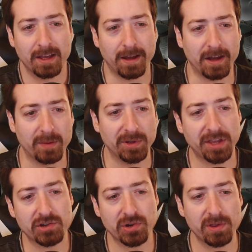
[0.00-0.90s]
But
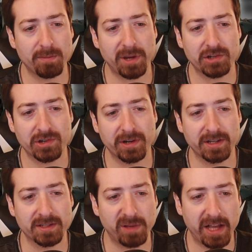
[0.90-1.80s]
they show the picture, and
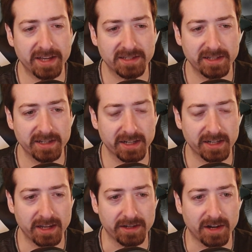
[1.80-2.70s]
it's plastic
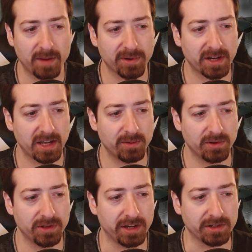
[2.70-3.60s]
and copper
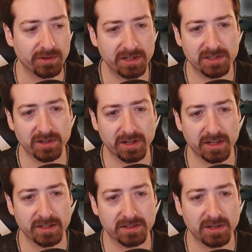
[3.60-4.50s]
cable and green
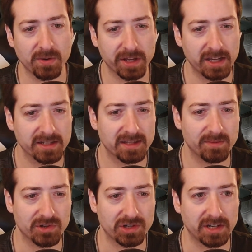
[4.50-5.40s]
circuits going into the
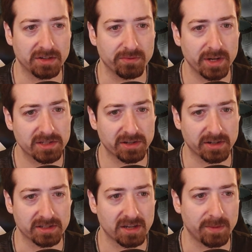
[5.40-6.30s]
machine and red
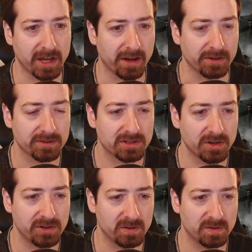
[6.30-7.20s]
circuits coming out. So
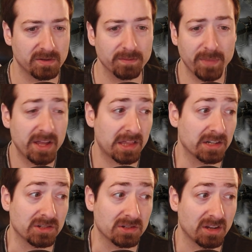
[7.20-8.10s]
you might
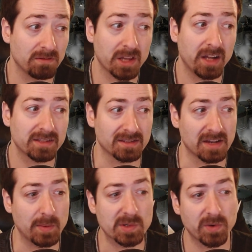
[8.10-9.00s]
think to yourself, well, that's the
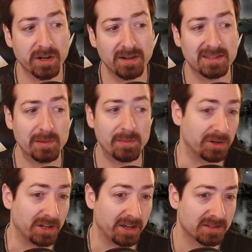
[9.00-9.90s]
same as what an
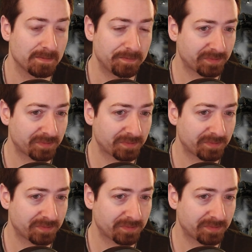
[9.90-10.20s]
assembler does.